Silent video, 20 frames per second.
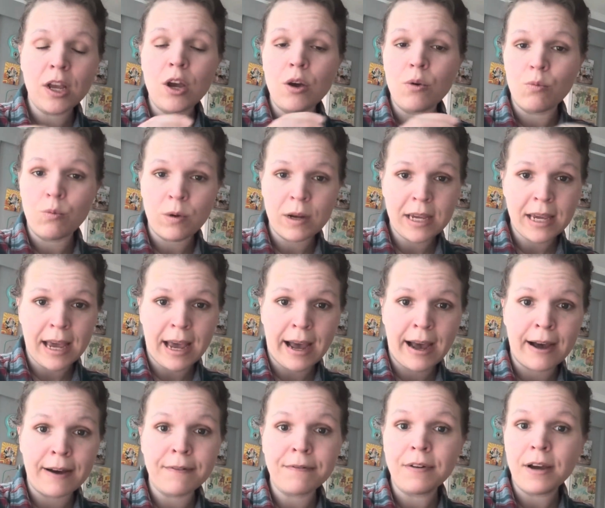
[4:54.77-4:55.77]
we
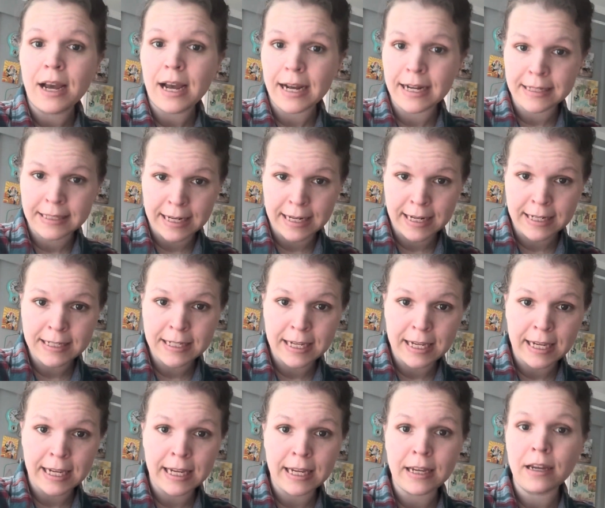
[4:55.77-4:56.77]
have a dead
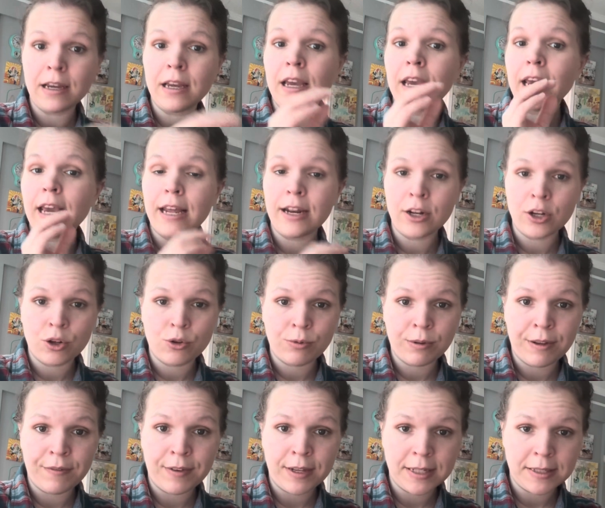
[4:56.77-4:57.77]
king and a
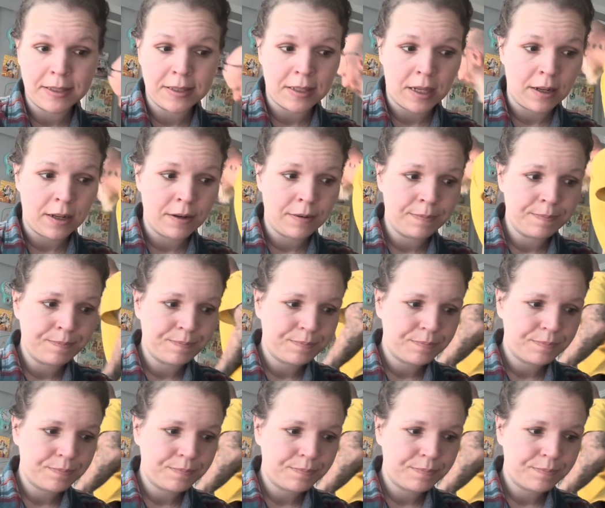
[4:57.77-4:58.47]
grieving son.